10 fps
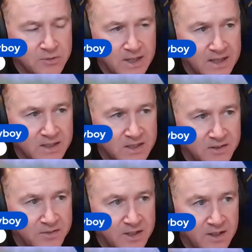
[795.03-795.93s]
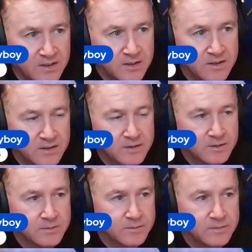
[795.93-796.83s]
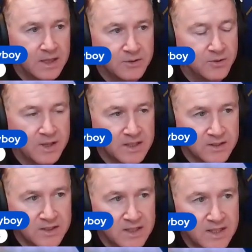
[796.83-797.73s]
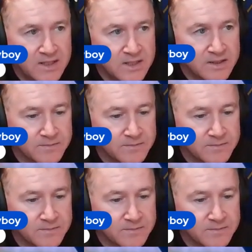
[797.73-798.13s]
negative they are. I don't think they realise it.